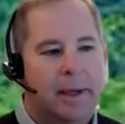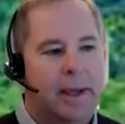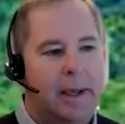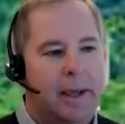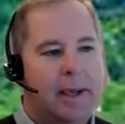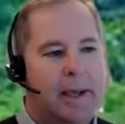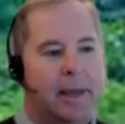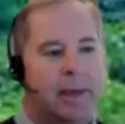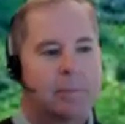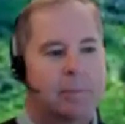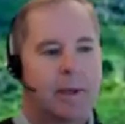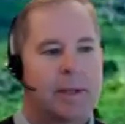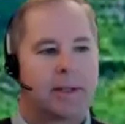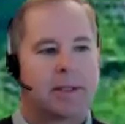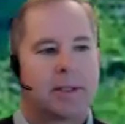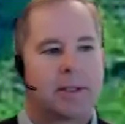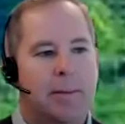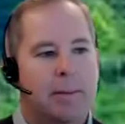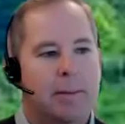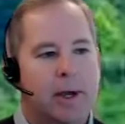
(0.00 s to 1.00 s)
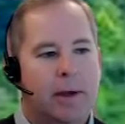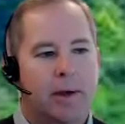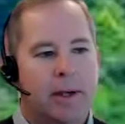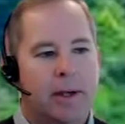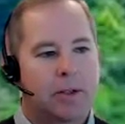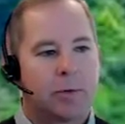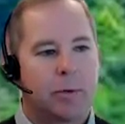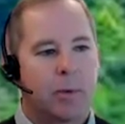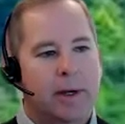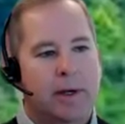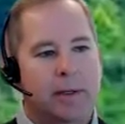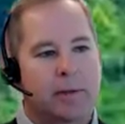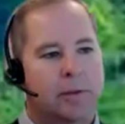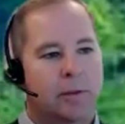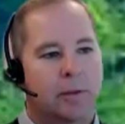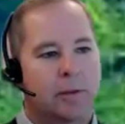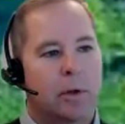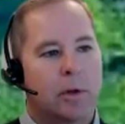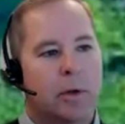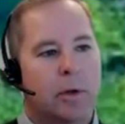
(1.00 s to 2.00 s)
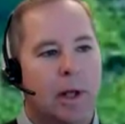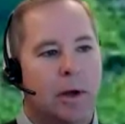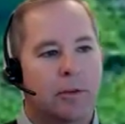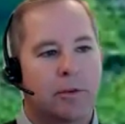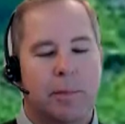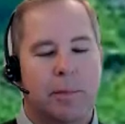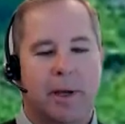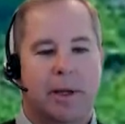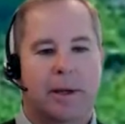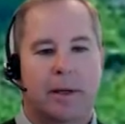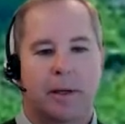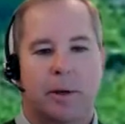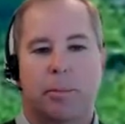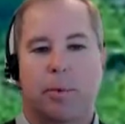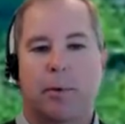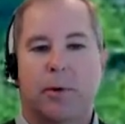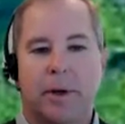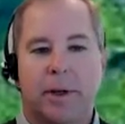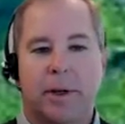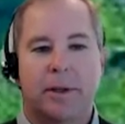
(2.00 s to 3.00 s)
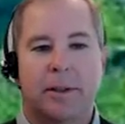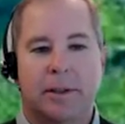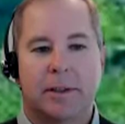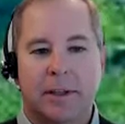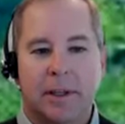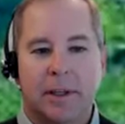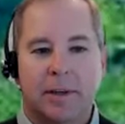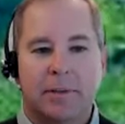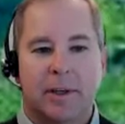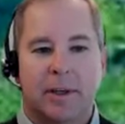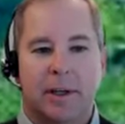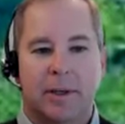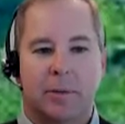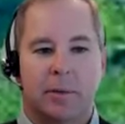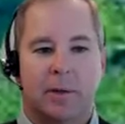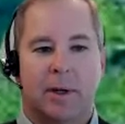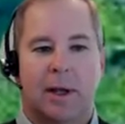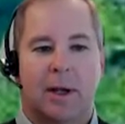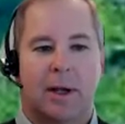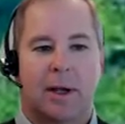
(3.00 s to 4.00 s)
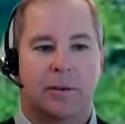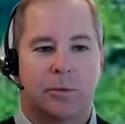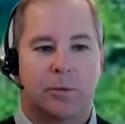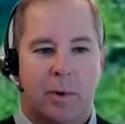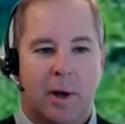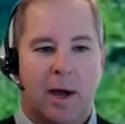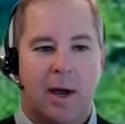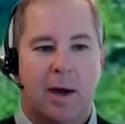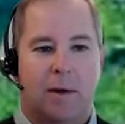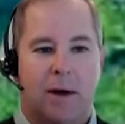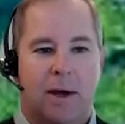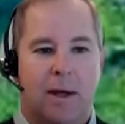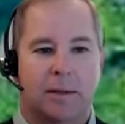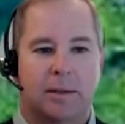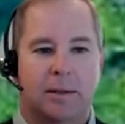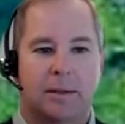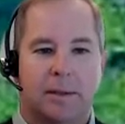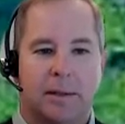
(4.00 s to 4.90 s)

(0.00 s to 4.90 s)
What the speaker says: And by the time I graduated school, I was making a pretty good living and realized, wow,